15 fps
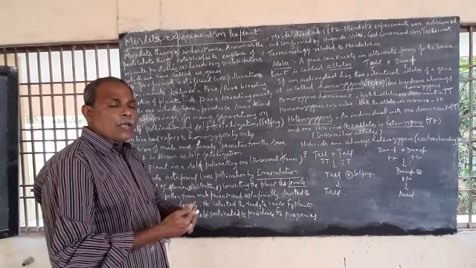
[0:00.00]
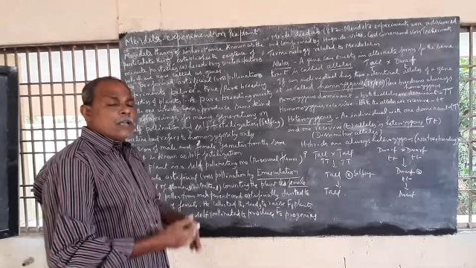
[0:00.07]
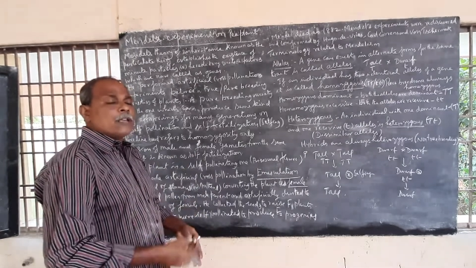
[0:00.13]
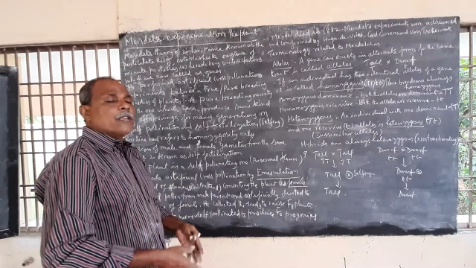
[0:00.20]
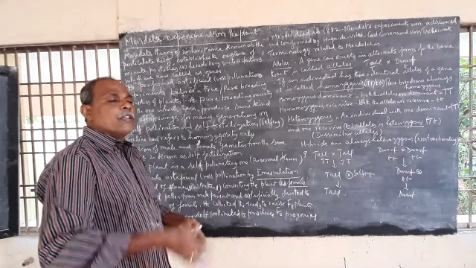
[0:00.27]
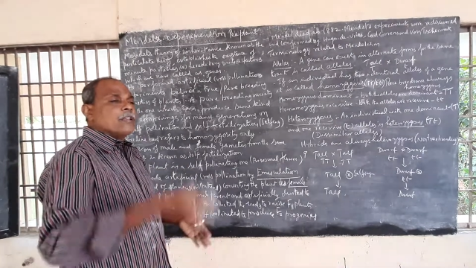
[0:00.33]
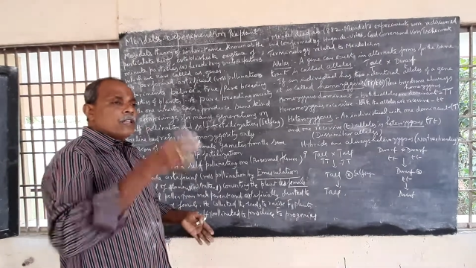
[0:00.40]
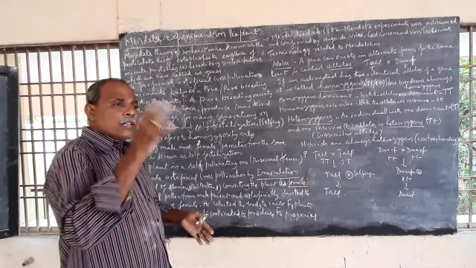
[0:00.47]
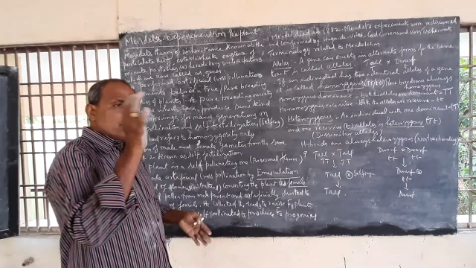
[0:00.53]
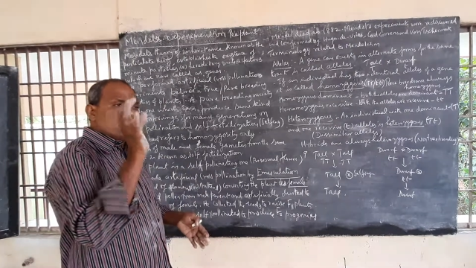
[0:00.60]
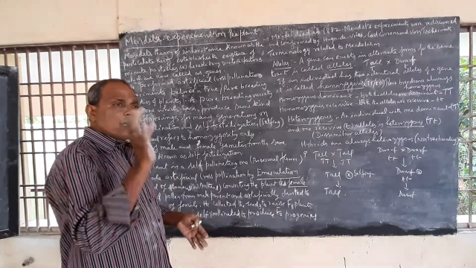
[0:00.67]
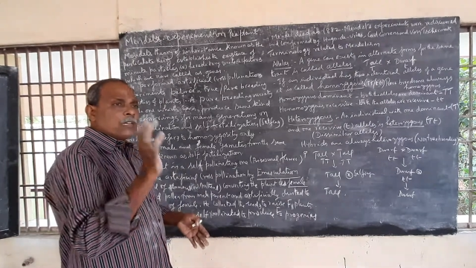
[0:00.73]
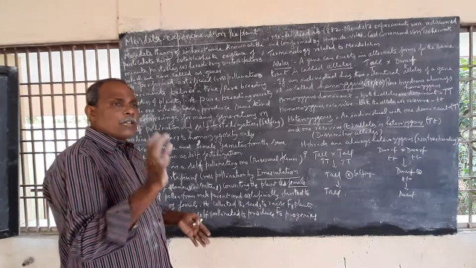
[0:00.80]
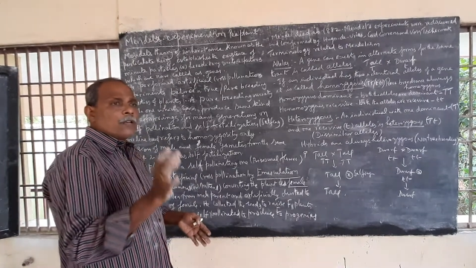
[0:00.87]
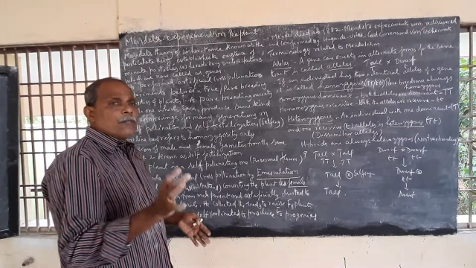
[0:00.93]
In each
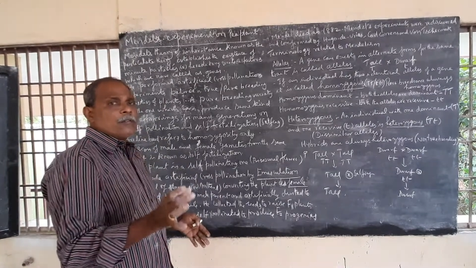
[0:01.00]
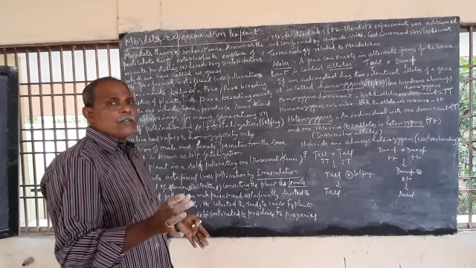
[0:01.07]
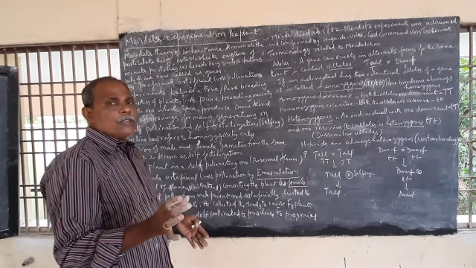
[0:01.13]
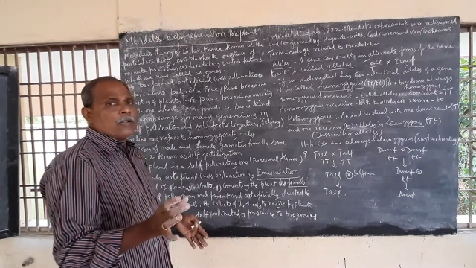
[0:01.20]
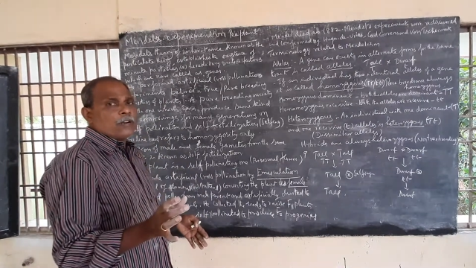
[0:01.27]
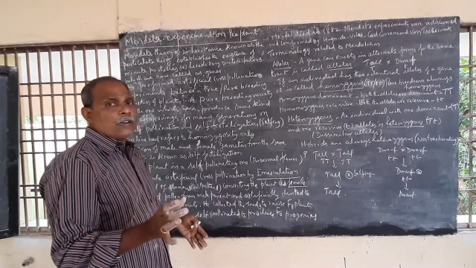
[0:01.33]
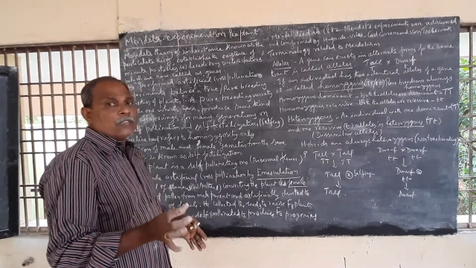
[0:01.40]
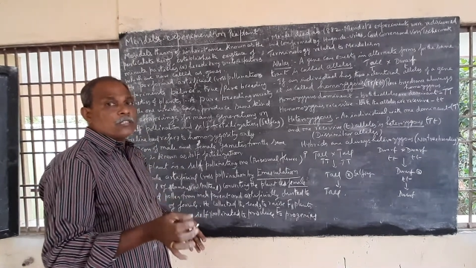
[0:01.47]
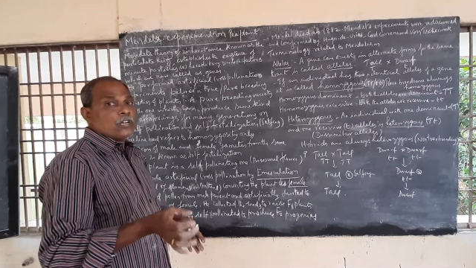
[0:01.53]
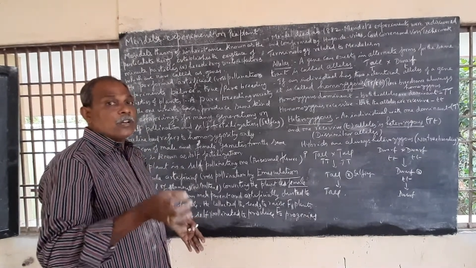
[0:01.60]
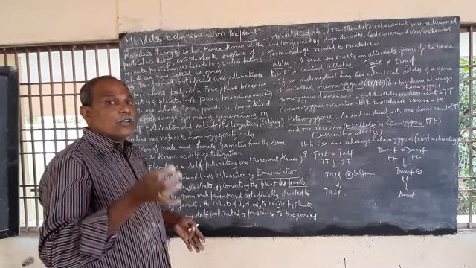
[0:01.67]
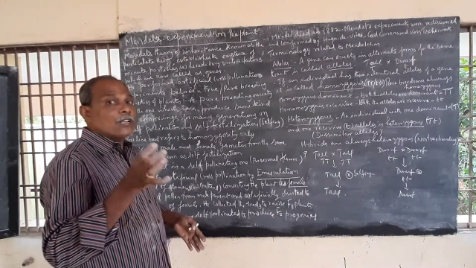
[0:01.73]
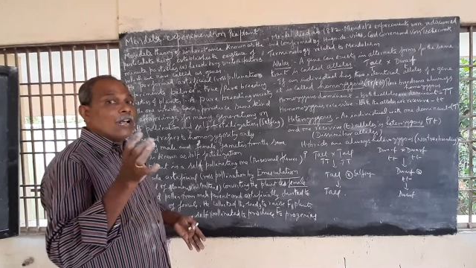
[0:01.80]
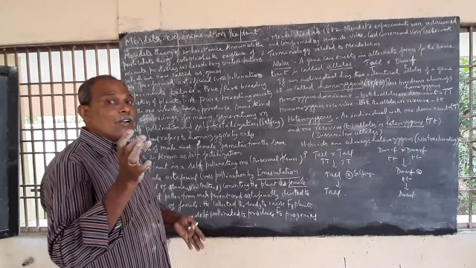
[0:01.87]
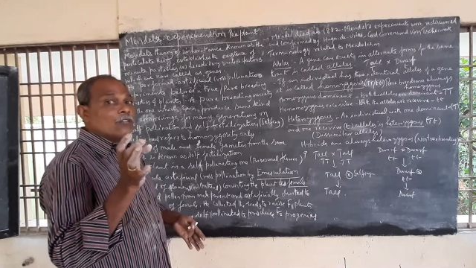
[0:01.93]
and every generation,
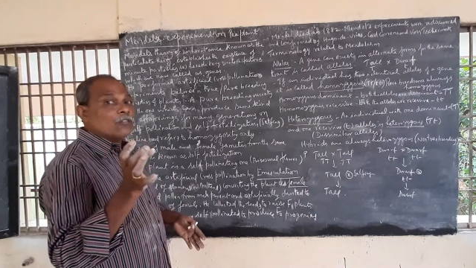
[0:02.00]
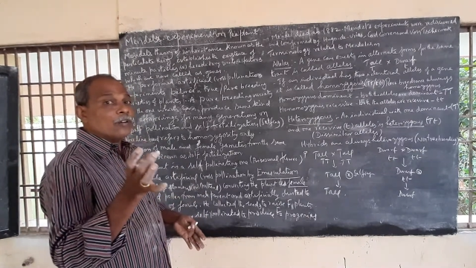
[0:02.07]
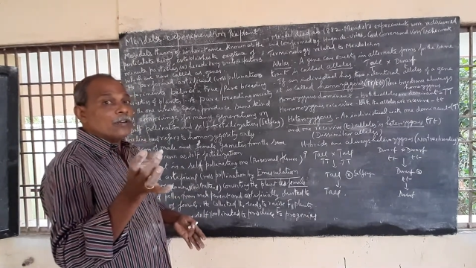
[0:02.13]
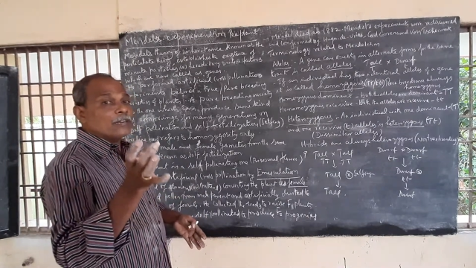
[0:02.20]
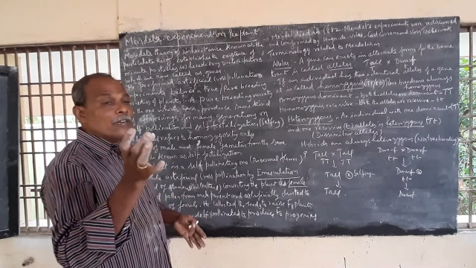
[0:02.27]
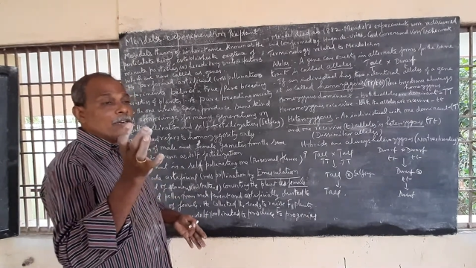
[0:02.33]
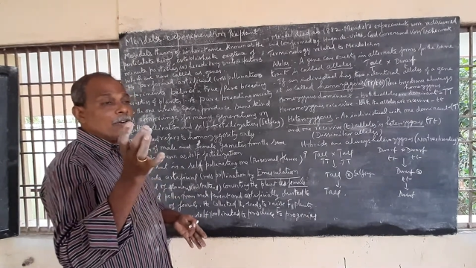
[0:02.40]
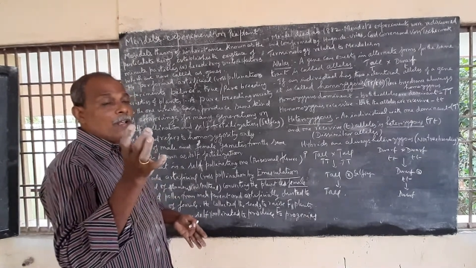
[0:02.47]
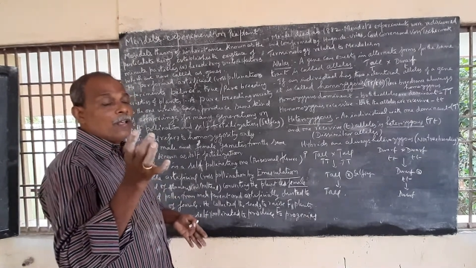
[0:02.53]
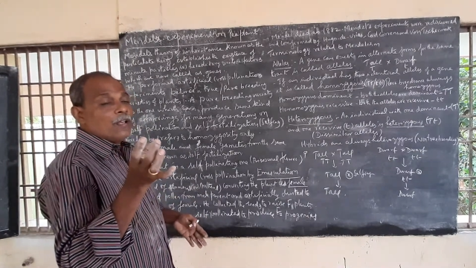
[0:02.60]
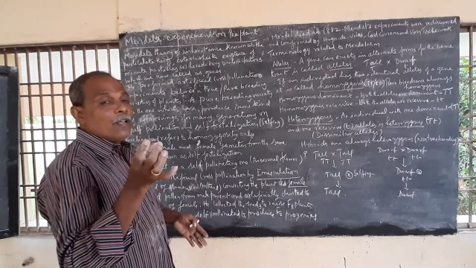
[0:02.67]
he calculated